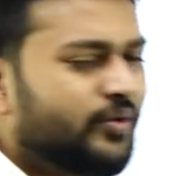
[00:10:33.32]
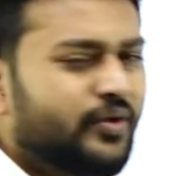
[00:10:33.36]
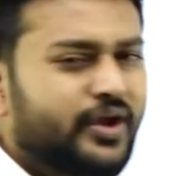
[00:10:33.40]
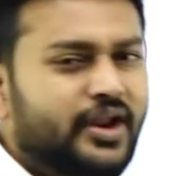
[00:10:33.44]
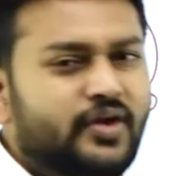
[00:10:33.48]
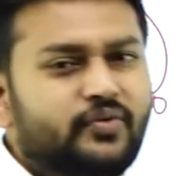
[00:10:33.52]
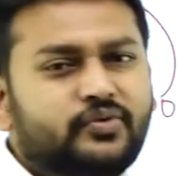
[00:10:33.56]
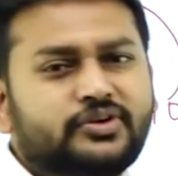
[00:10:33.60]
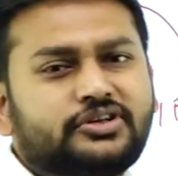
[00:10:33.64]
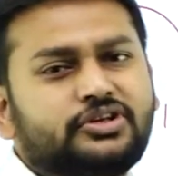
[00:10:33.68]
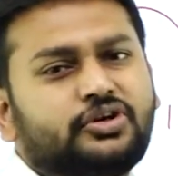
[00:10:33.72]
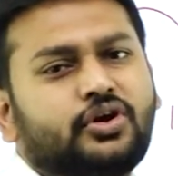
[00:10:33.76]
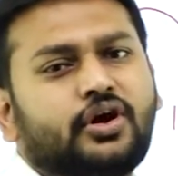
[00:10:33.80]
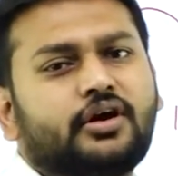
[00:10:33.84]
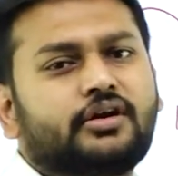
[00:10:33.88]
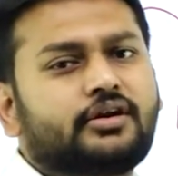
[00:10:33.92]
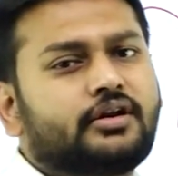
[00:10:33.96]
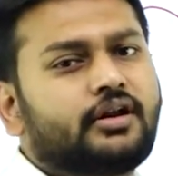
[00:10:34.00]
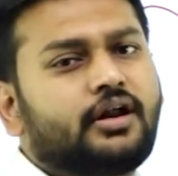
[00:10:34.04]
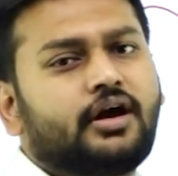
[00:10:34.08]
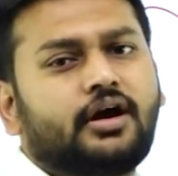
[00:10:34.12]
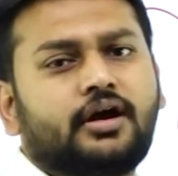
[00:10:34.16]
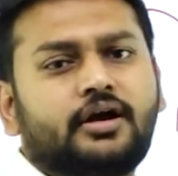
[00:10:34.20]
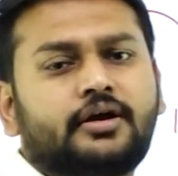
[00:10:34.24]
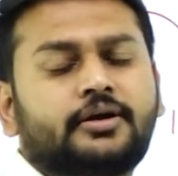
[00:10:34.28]
whenever you are
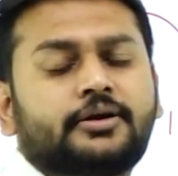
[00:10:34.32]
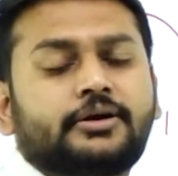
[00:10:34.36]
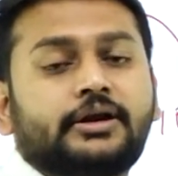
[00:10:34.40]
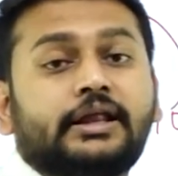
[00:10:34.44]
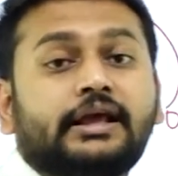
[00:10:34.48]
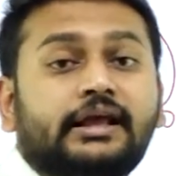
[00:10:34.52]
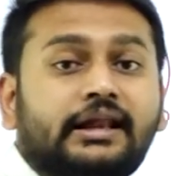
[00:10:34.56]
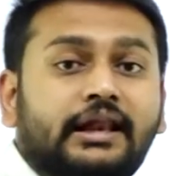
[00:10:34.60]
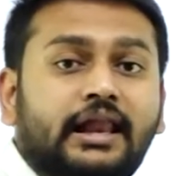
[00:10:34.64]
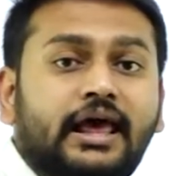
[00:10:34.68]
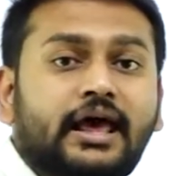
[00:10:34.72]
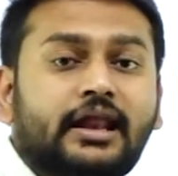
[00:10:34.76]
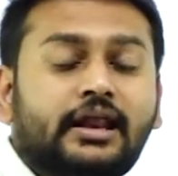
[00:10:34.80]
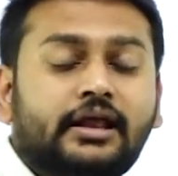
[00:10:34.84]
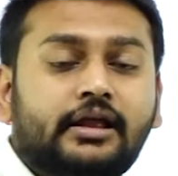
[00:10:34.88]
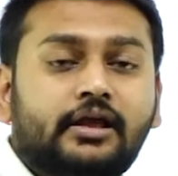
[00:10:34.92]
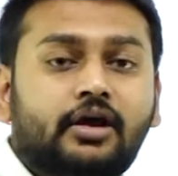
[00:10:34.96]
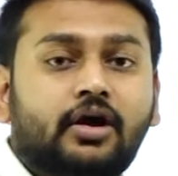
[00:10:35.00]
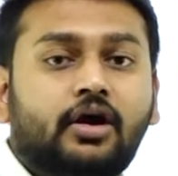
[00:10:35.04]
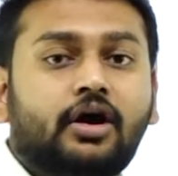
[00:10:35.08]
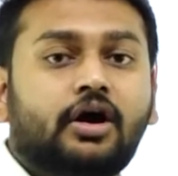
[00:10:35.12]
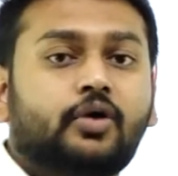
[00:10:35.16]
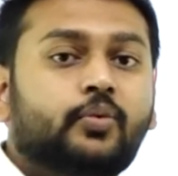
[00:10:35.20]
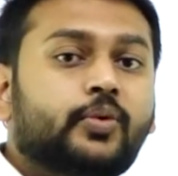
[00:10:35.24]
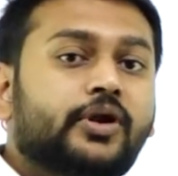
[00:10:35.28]
uh, declaring
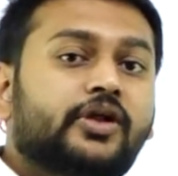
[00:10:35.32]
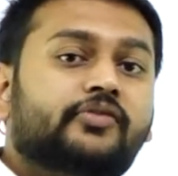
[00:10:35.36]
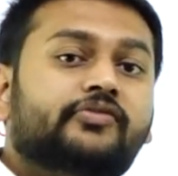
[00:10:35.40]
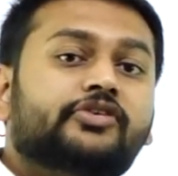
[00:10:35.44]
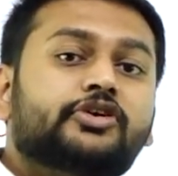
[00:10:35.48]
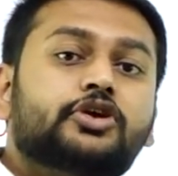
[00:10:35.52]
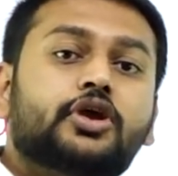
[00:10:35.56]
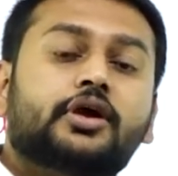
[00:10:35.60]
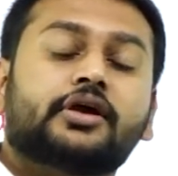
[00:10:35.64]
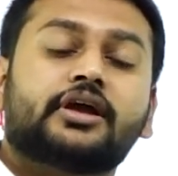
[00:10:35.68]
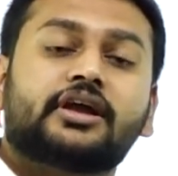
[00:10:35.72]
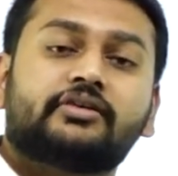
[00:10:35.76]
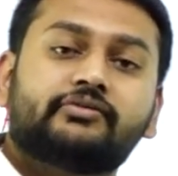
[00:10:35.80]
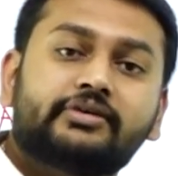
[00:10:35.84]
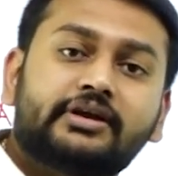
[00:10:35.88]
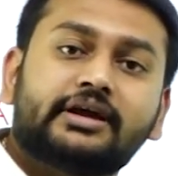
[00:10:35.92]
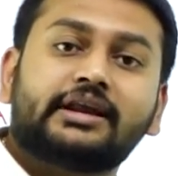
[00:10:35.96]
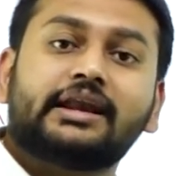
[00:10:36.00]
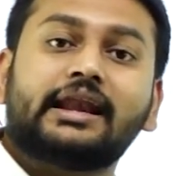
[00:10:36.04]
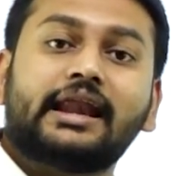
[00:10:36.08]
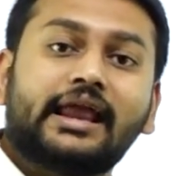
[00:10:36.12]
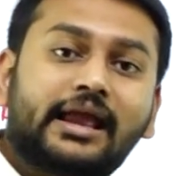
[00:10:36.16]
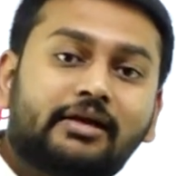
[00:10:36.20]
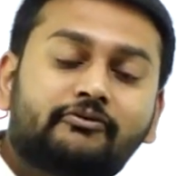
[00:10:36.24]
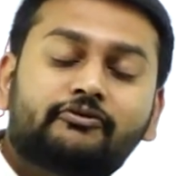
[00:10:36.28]
or whenever you are giving a
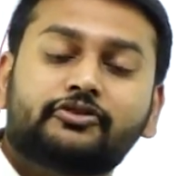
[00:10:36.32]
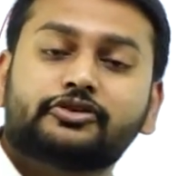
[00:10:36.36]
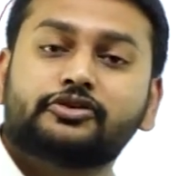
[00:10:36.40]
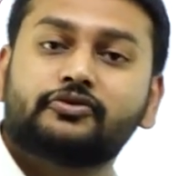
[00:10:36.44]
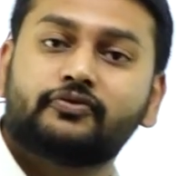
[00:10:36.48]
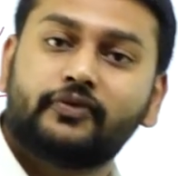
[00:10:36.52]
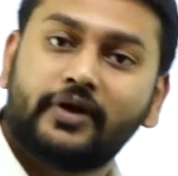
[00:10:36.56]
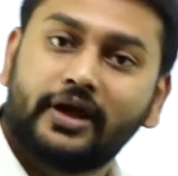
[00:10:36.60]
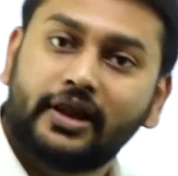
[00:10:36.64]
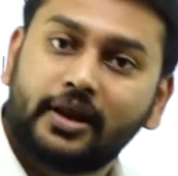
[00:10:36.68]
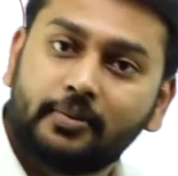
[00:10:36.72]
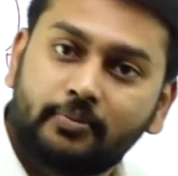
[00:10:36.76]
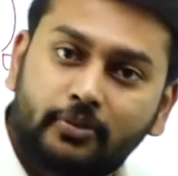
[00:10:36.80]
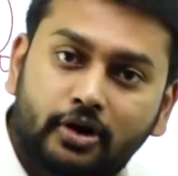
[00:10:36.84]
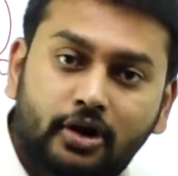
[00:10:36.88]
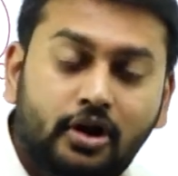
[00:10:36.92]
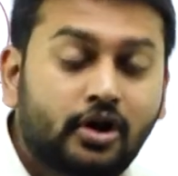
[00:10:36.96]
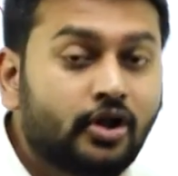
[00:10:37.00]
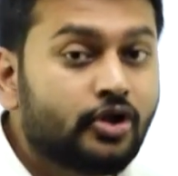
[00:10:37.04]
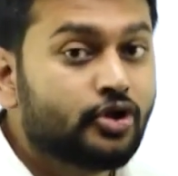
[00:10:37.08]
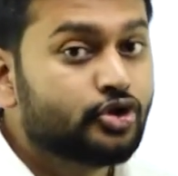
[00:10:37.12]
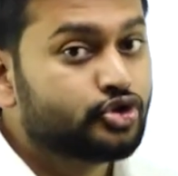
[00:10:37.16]
name for the variable.